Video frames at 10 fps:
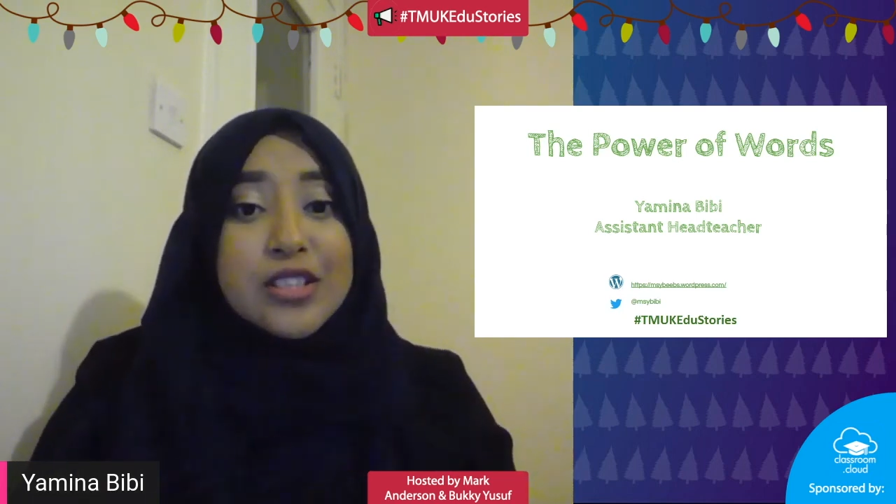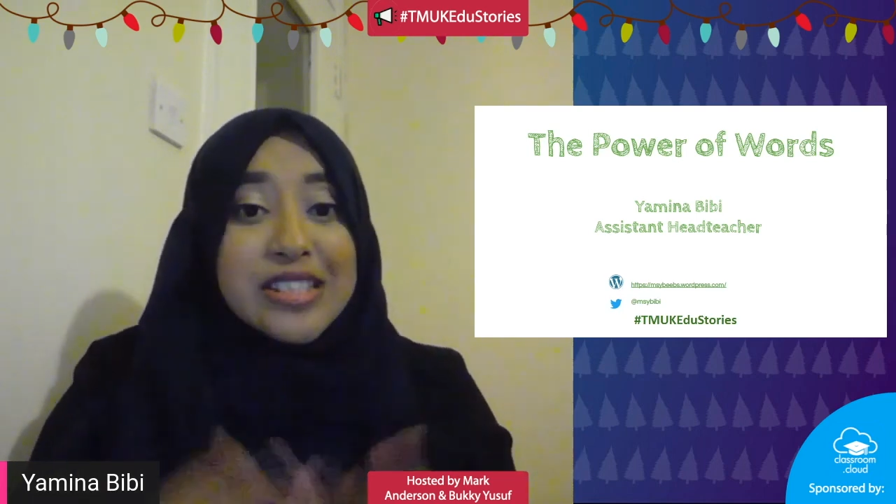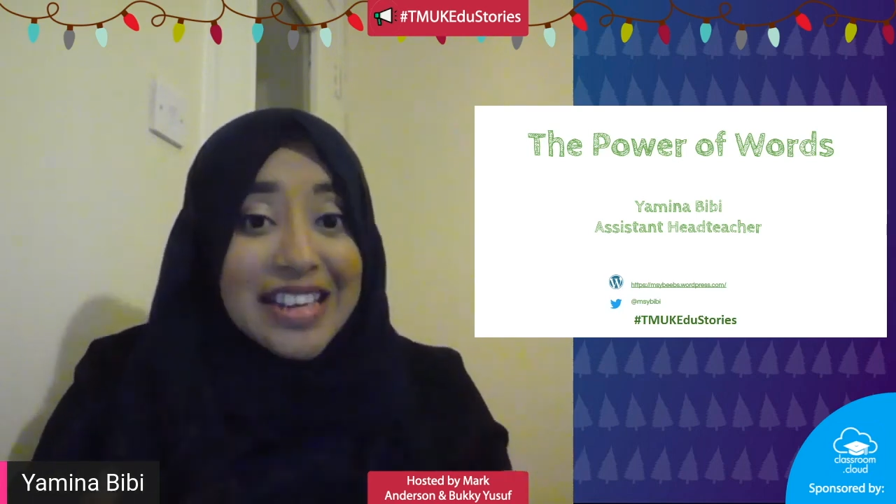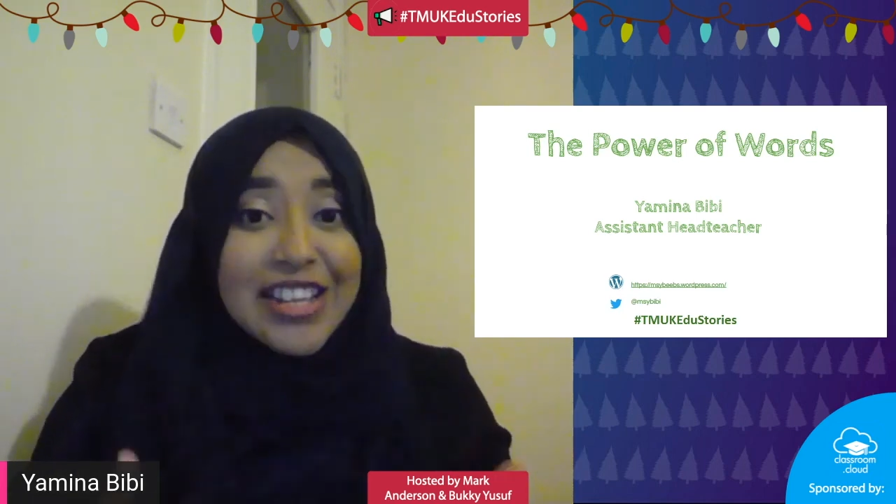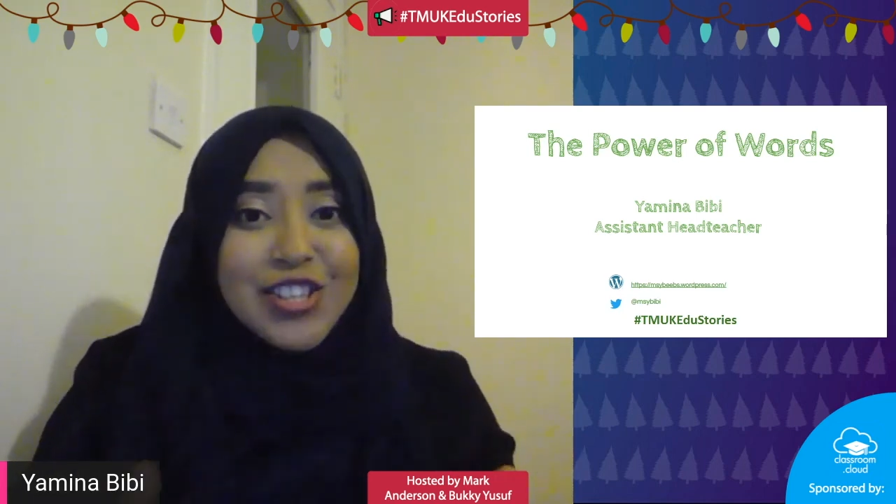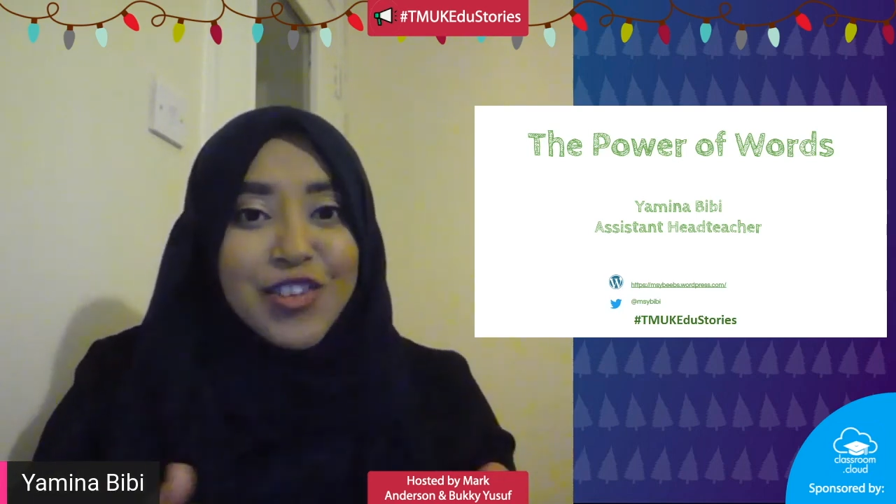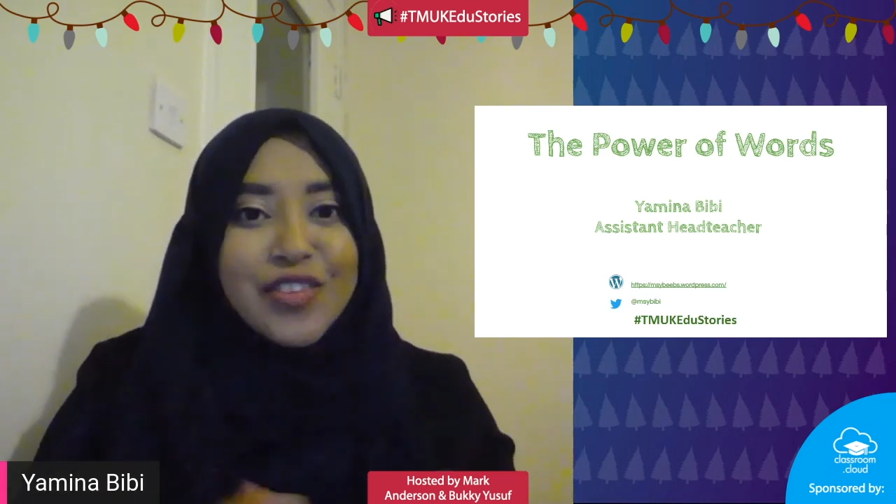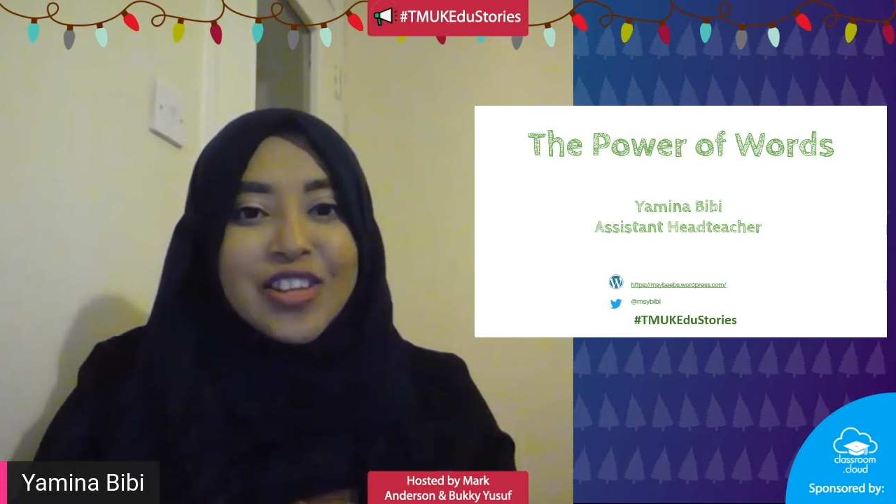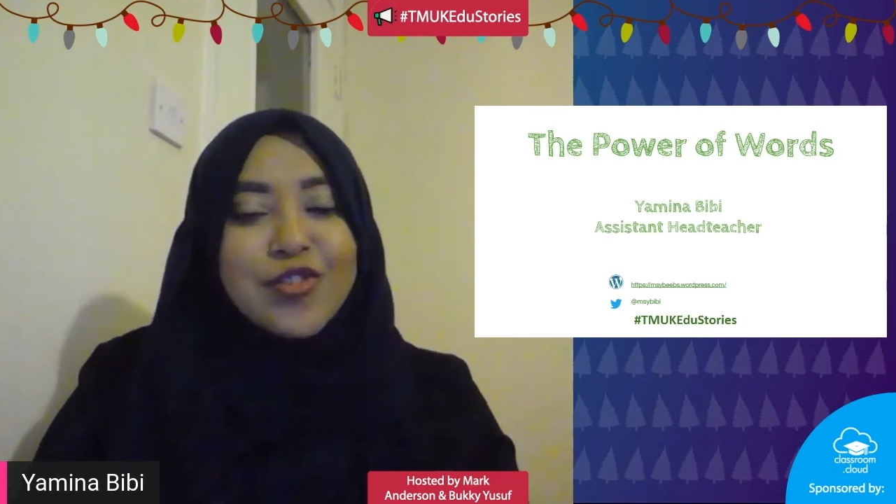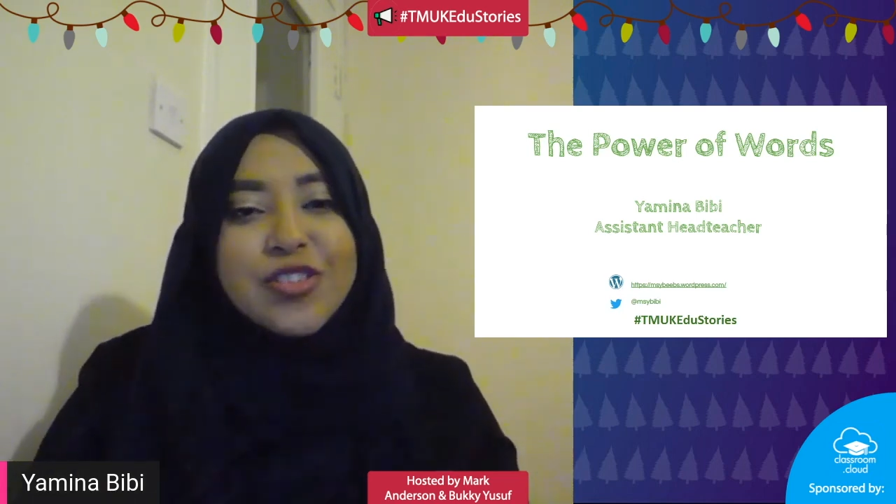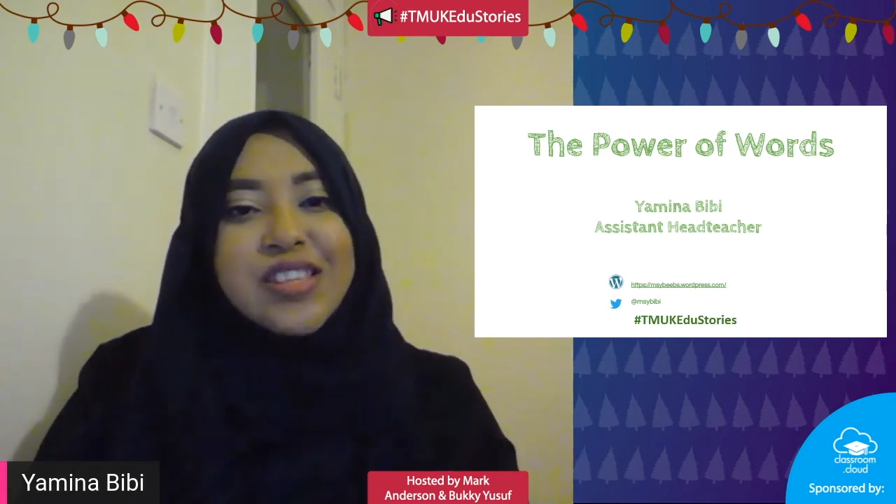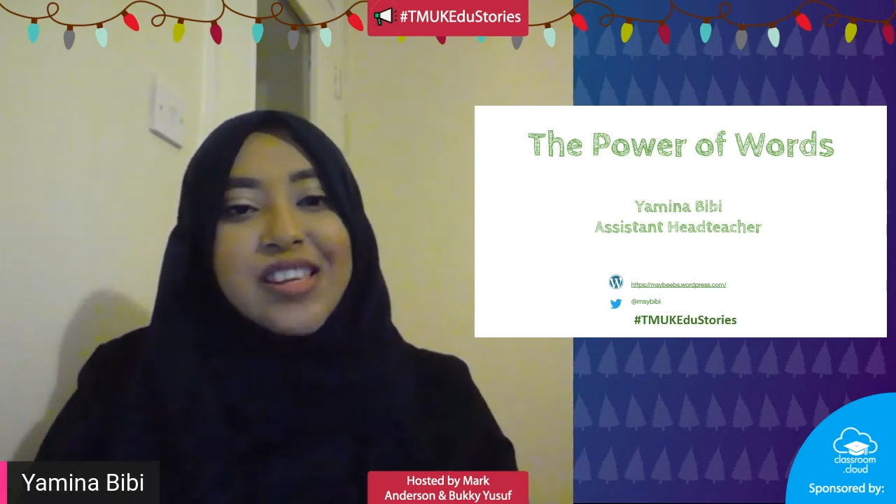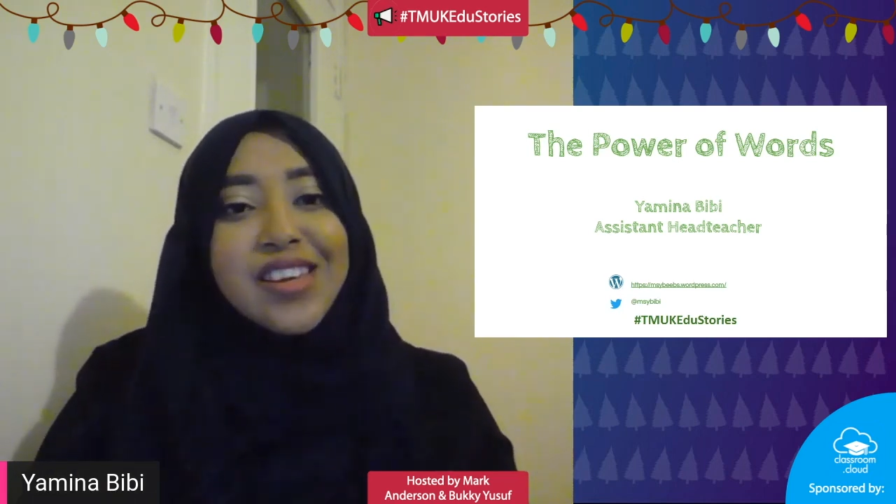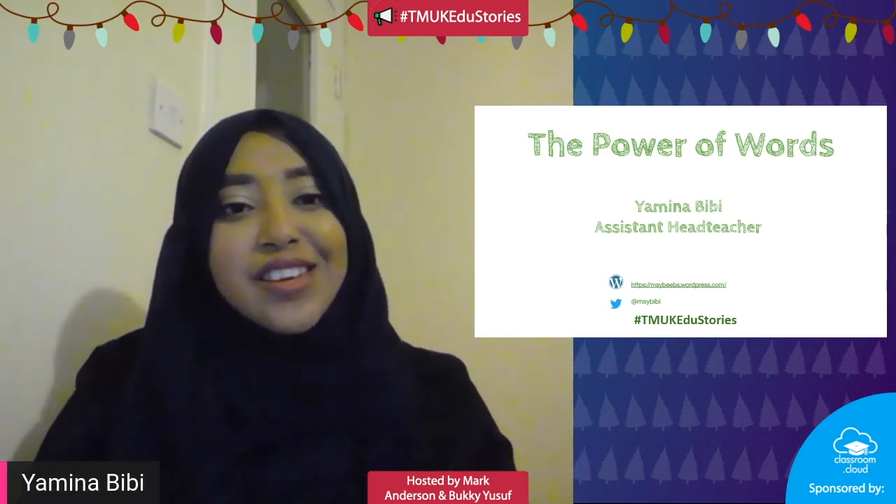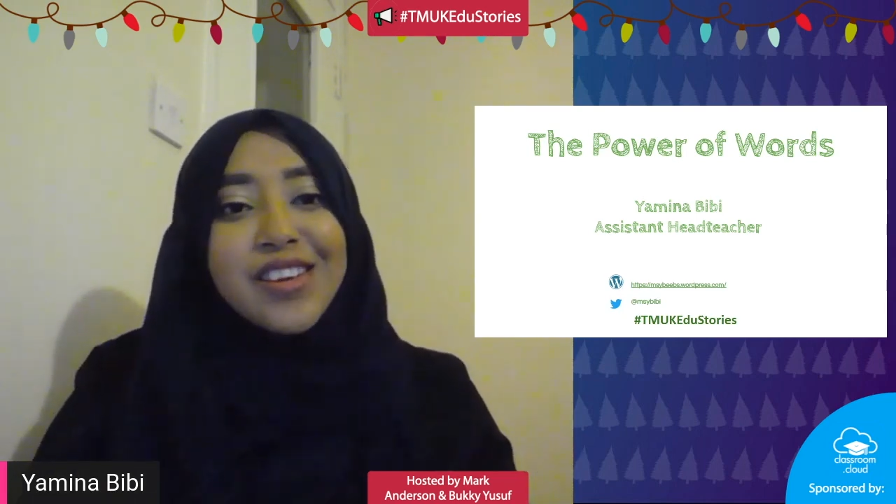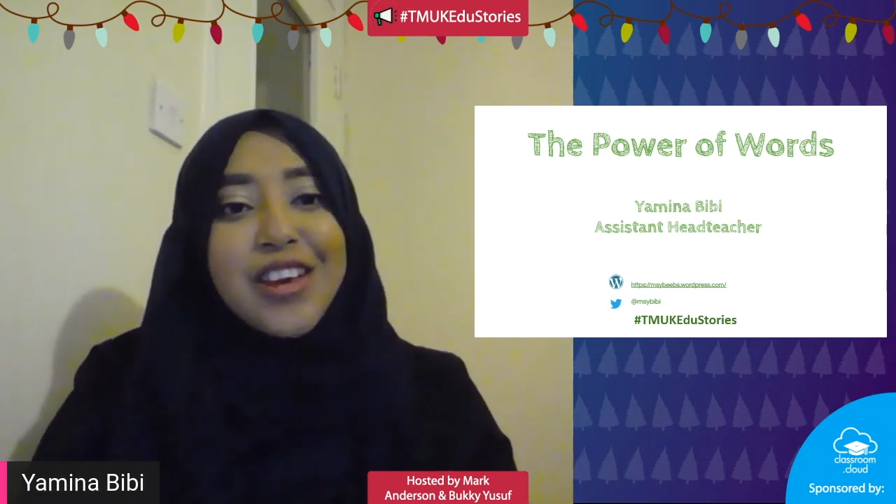teachers of literacy,